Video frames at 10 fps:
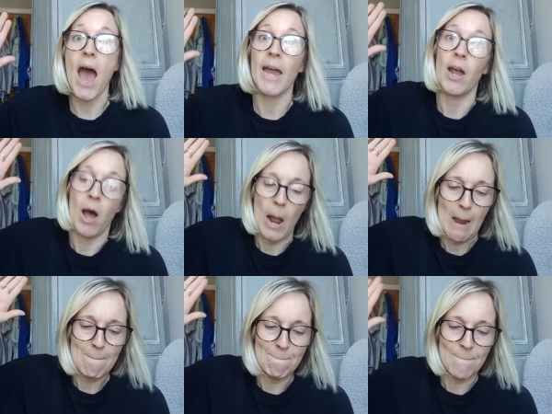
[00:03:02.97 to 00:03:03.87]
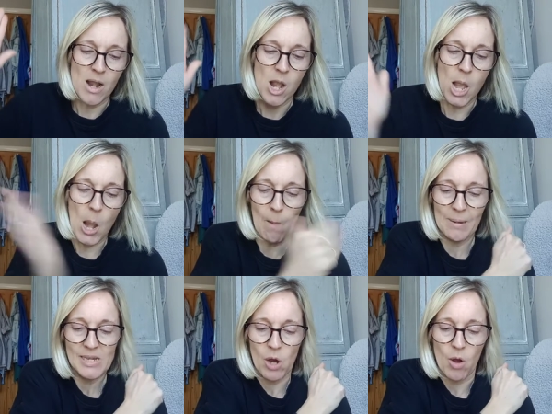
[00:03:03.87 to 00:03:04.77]
And I
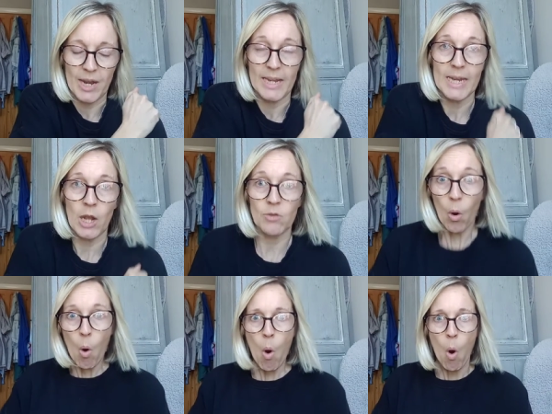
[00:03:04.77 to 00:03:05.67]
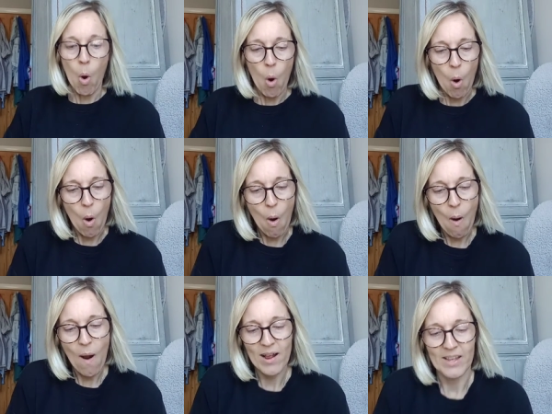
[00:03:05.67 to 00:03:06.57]
blob it on. And he goes, oh!
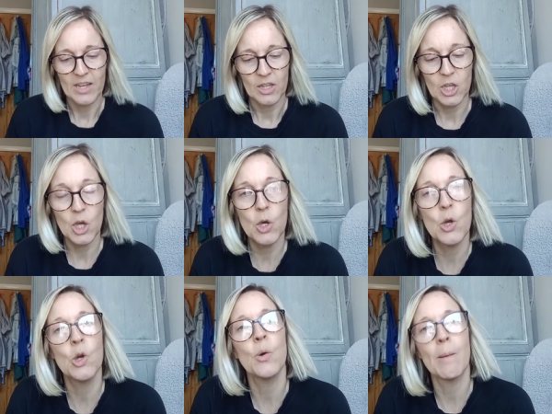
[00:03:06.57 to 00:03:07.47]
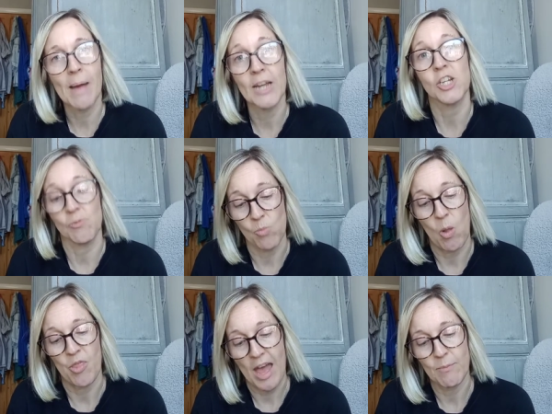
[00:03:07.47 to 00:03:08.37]
You imagine
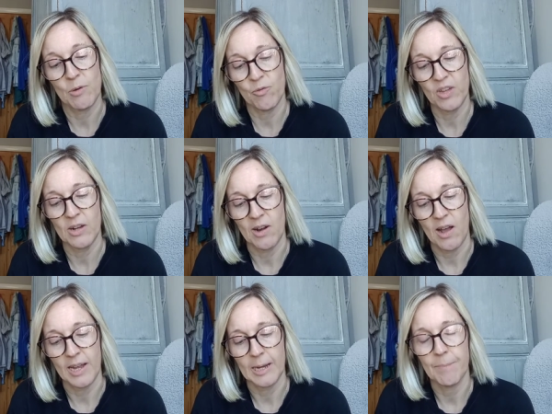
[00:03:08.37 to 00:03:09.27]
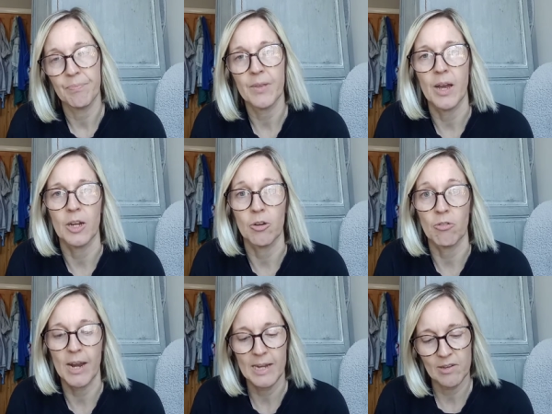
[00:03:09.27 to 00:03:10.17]
what that would feel like. A
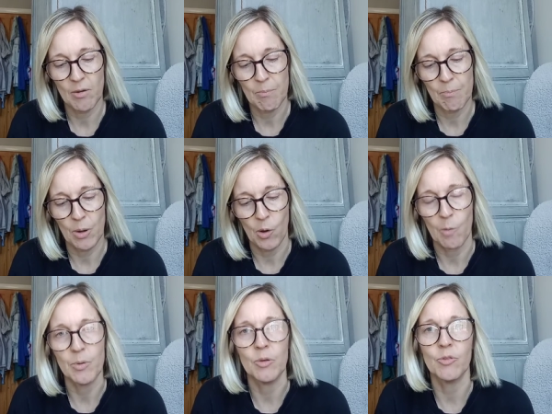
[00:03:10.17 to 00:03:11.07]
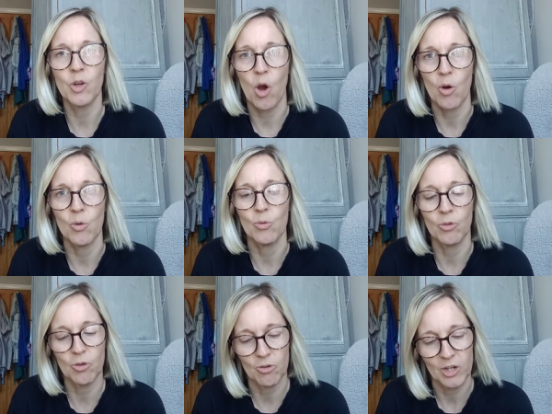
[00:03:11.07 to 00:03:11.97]
great blob of
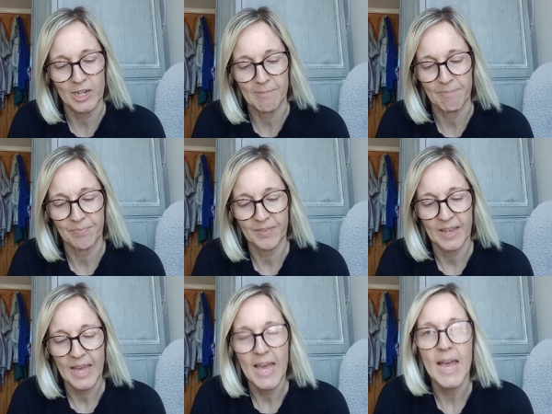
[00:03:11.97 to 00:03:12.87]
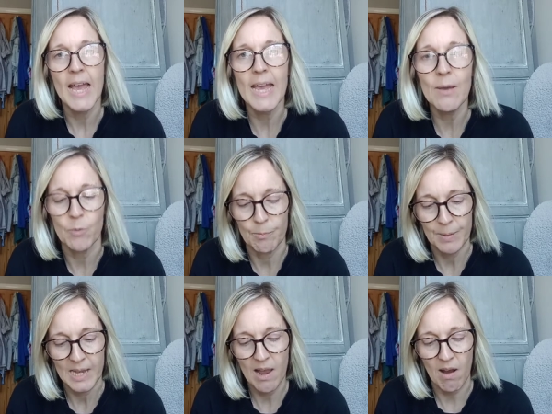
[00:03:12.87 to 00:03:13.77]
cold cream. It would
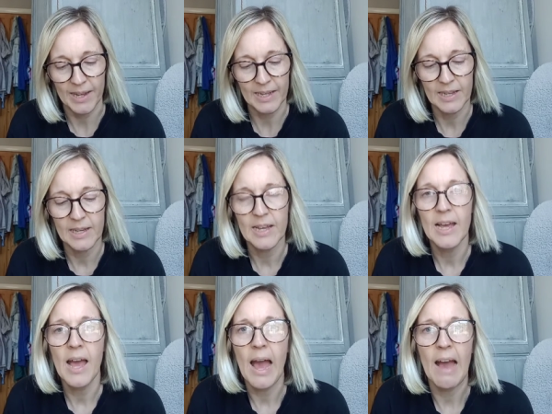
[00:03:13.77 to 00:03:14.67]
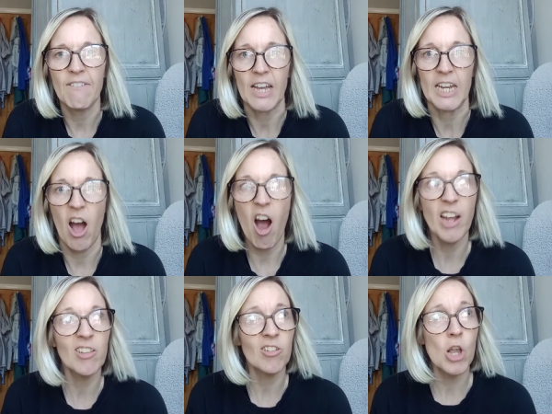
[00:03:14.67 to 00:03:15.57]
be like having an
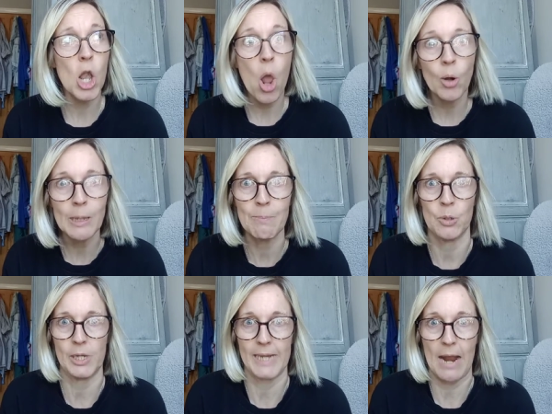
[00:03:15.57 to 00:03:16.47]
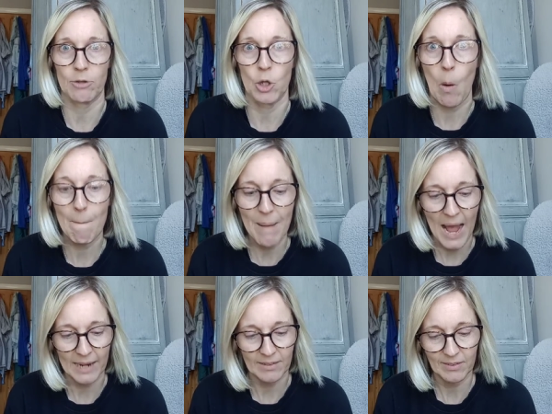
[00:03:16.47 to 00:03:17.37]
ice lolly put down your
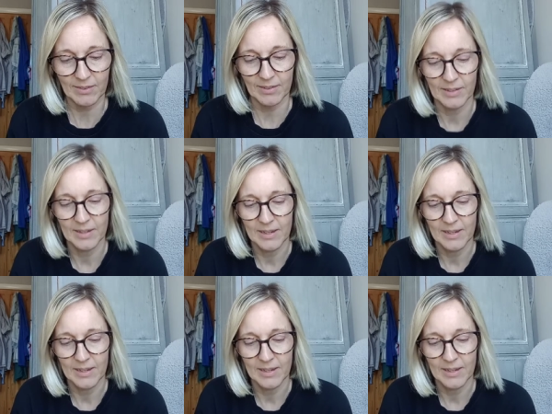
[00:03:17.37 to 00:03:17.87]
pants.